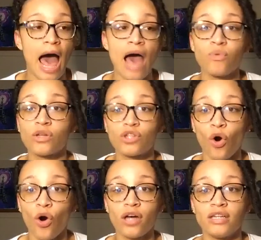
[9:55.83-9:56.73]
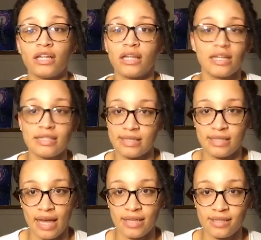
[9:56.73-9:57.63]
I was on
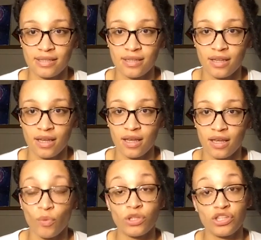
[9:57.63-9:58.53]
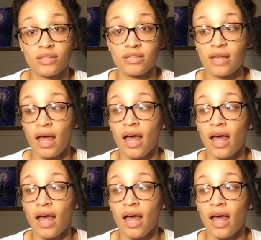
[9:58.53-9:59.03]
Linzess, which is